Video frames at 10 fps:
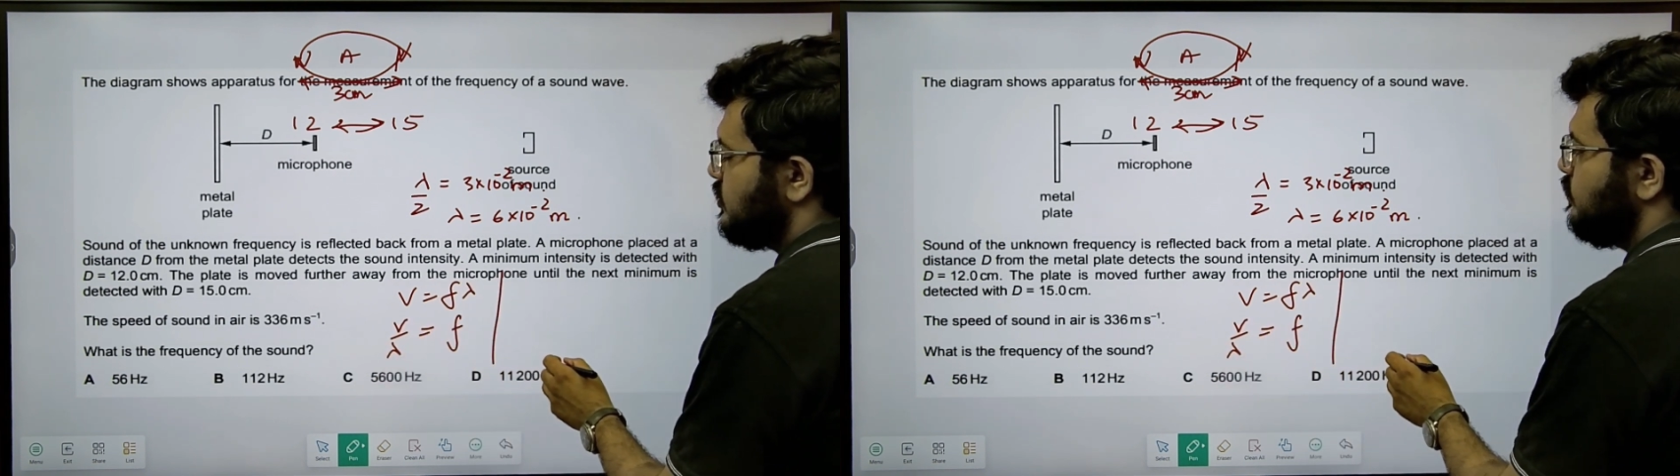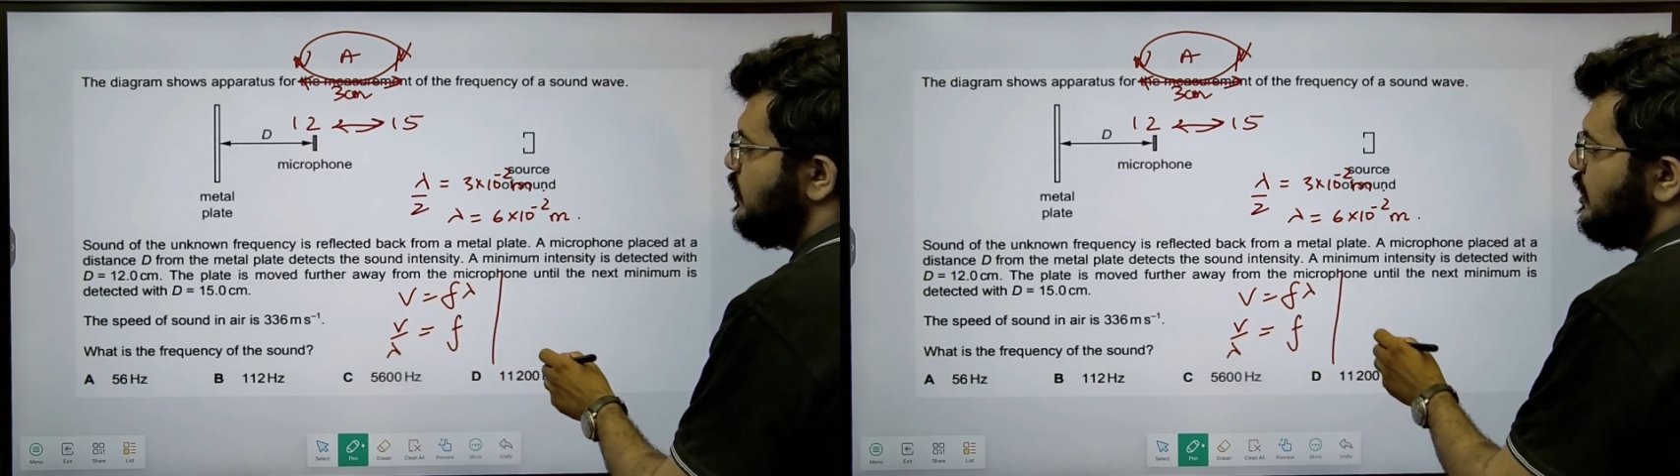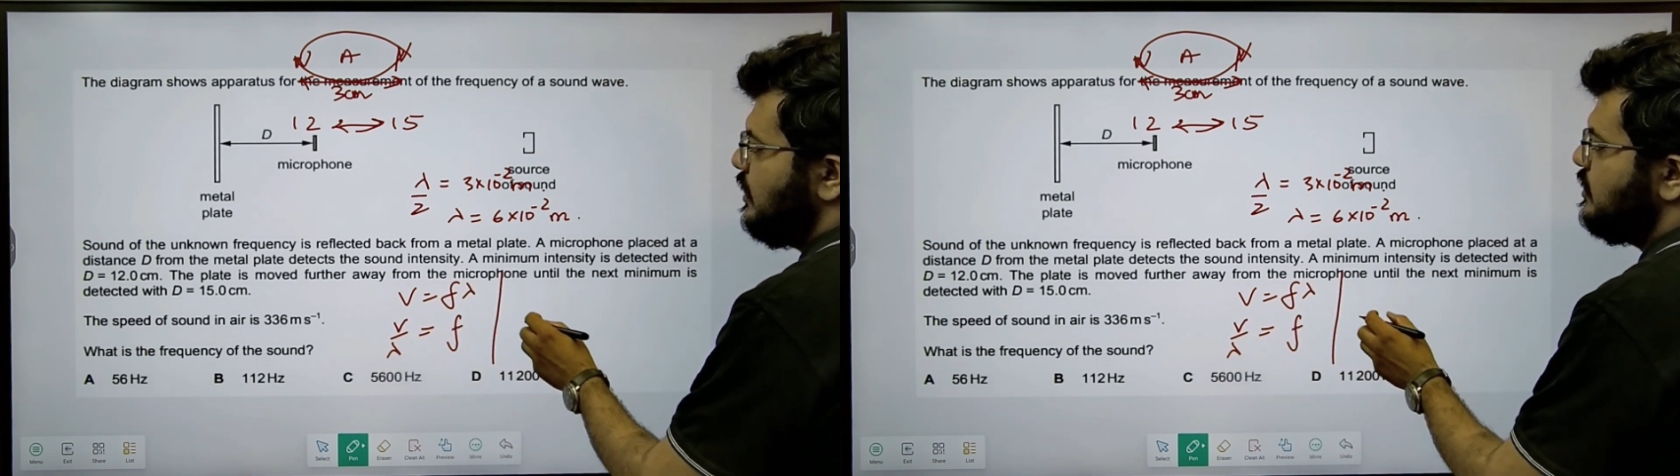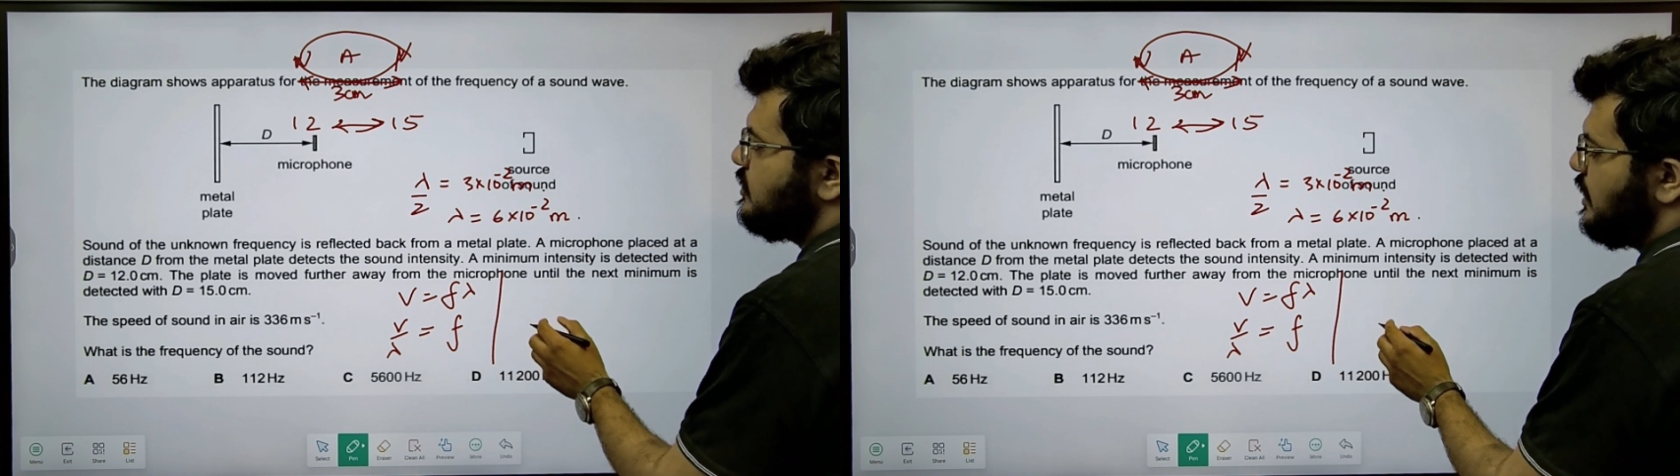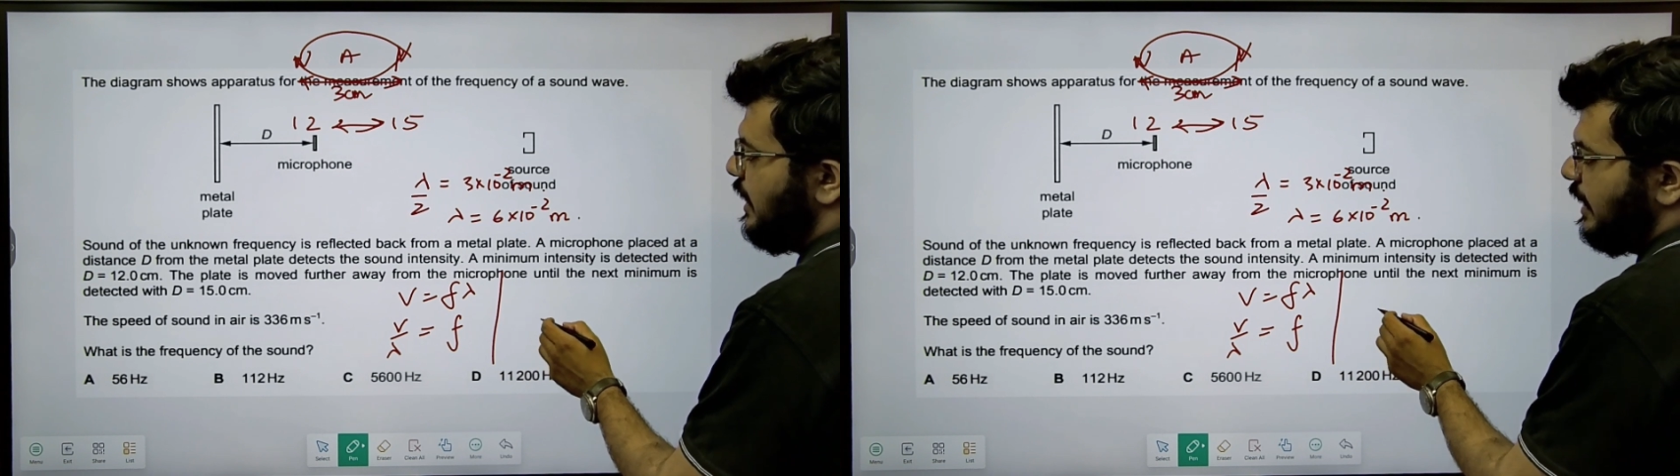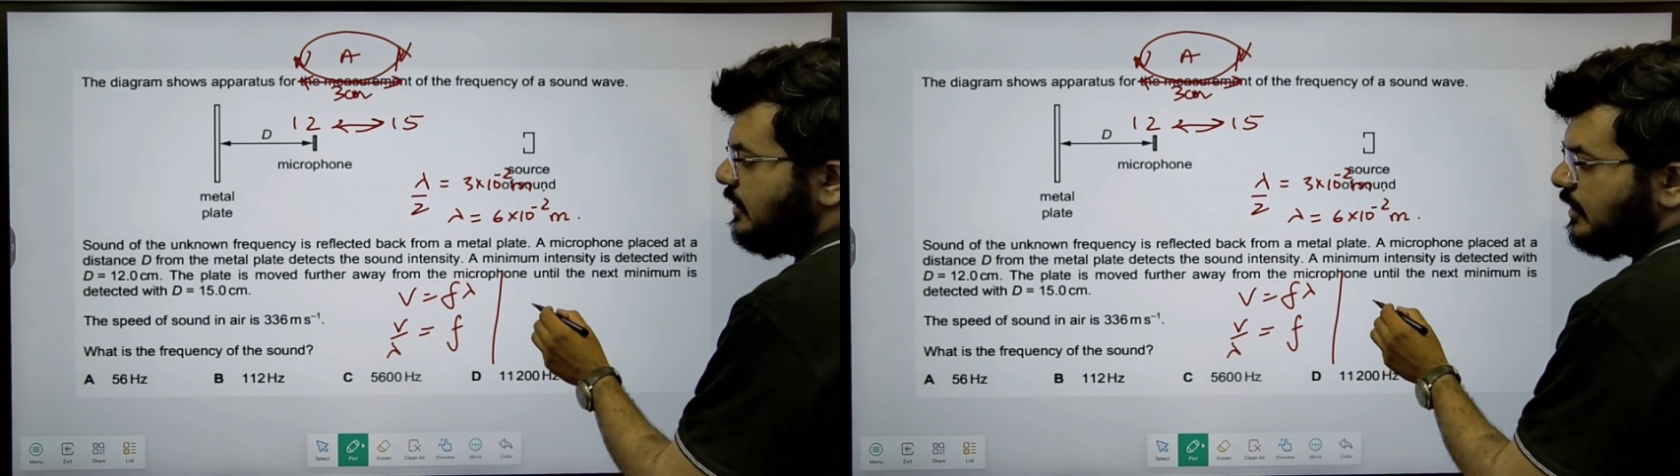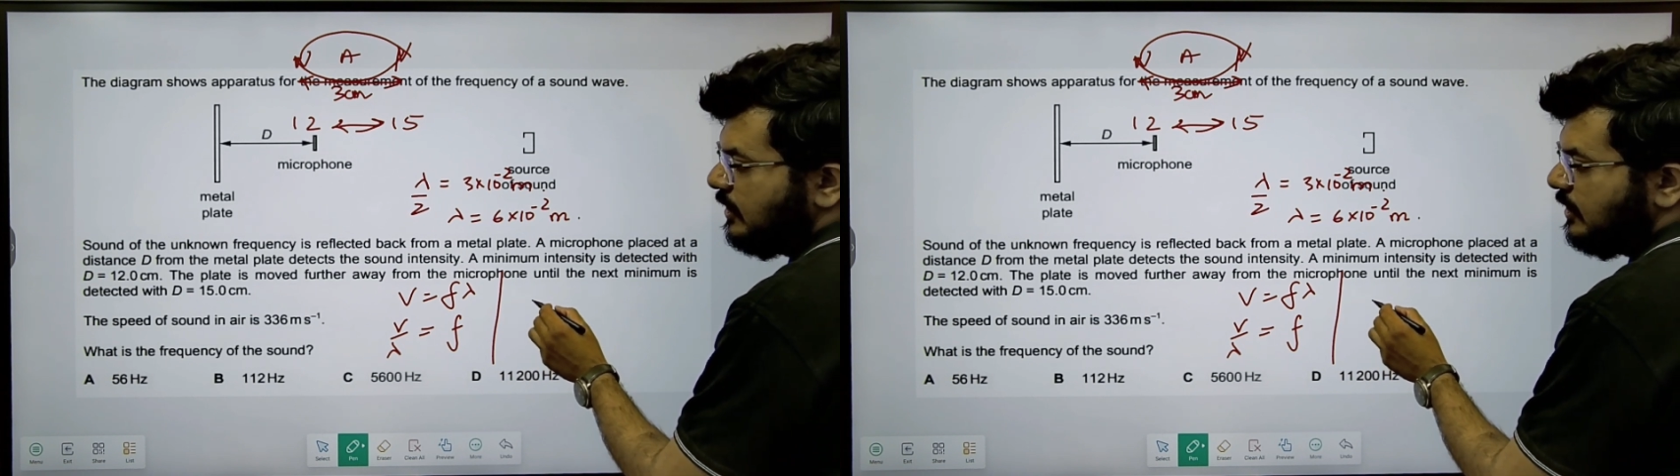means that